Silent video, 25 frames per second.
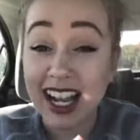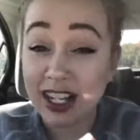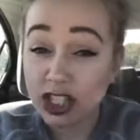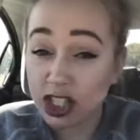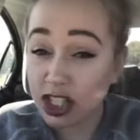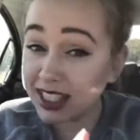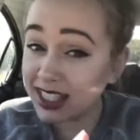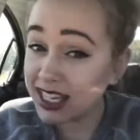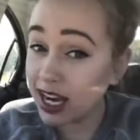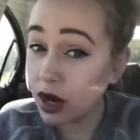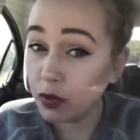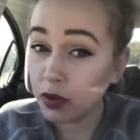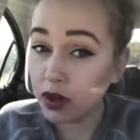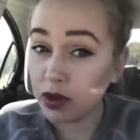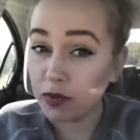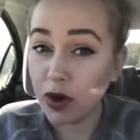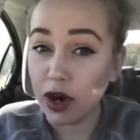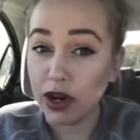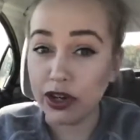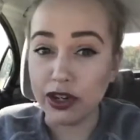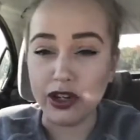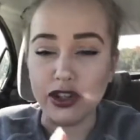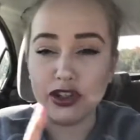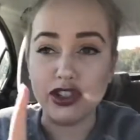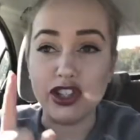just network
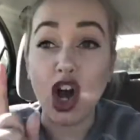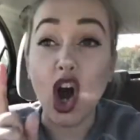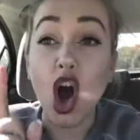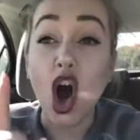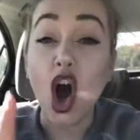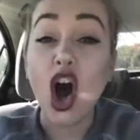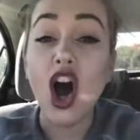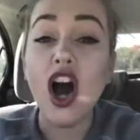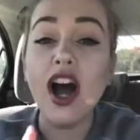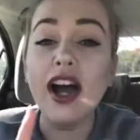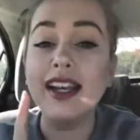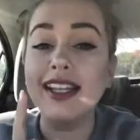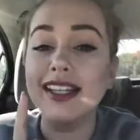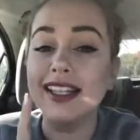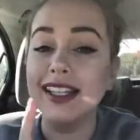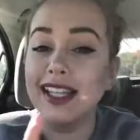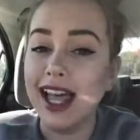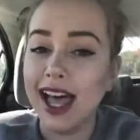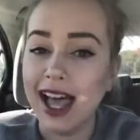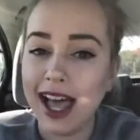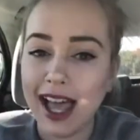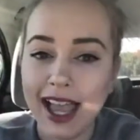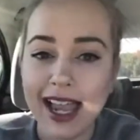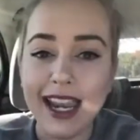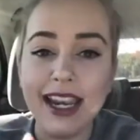marketers,
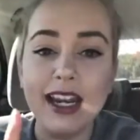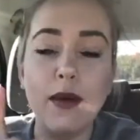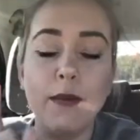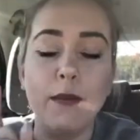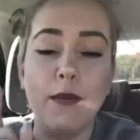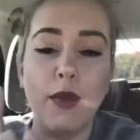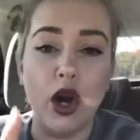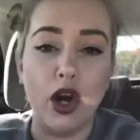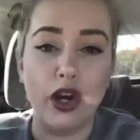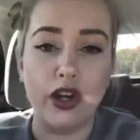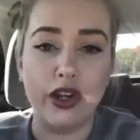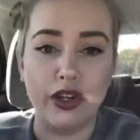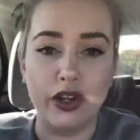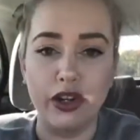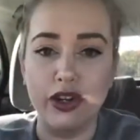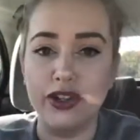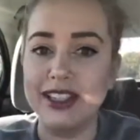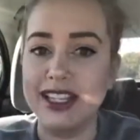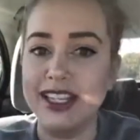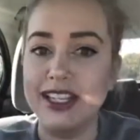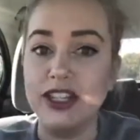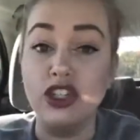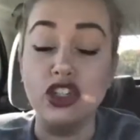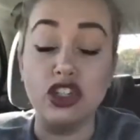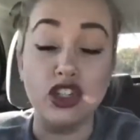online marketers
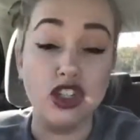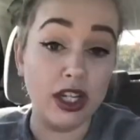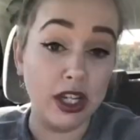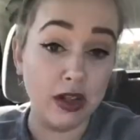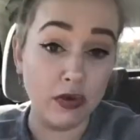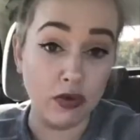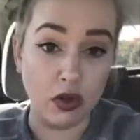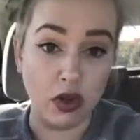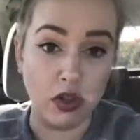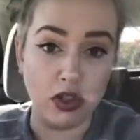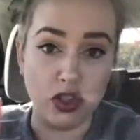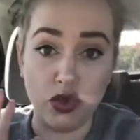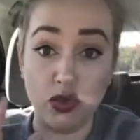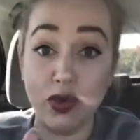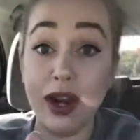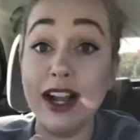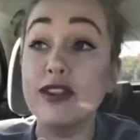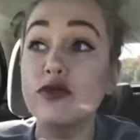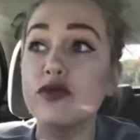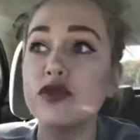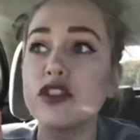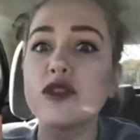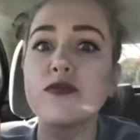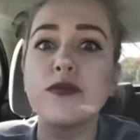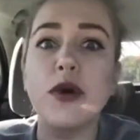in general, direct
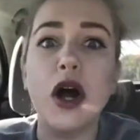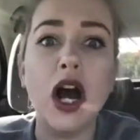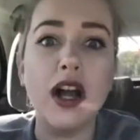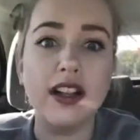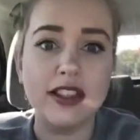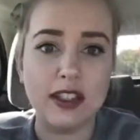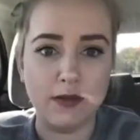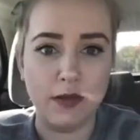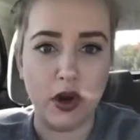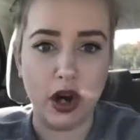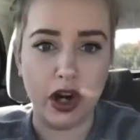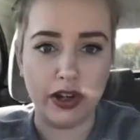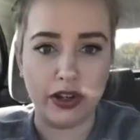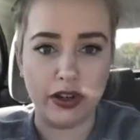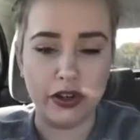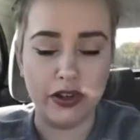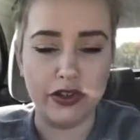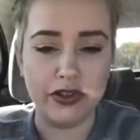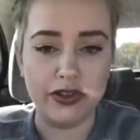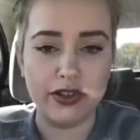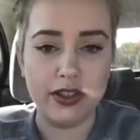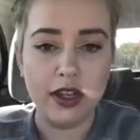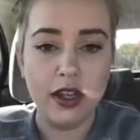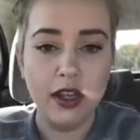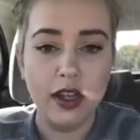response
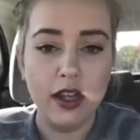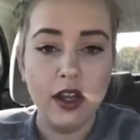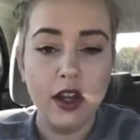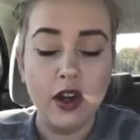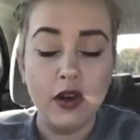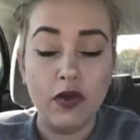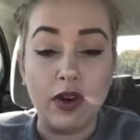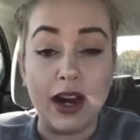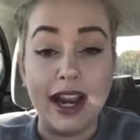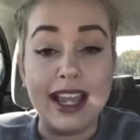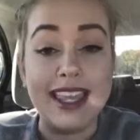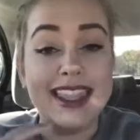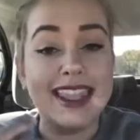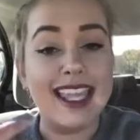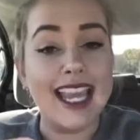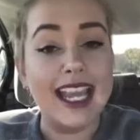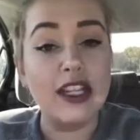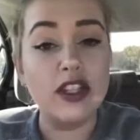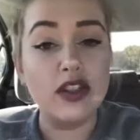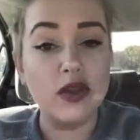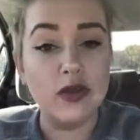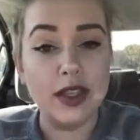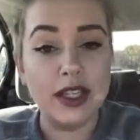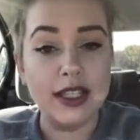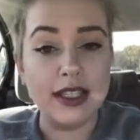marketers, right? They
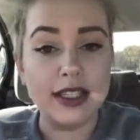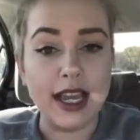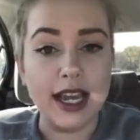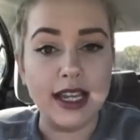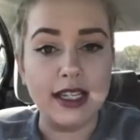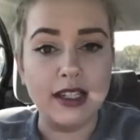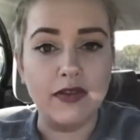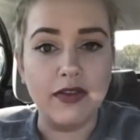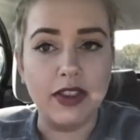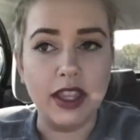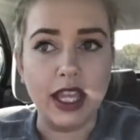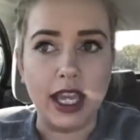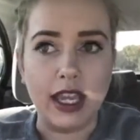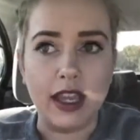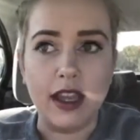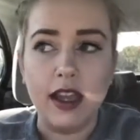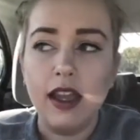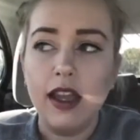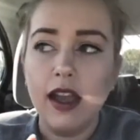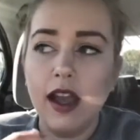do this kind of thing,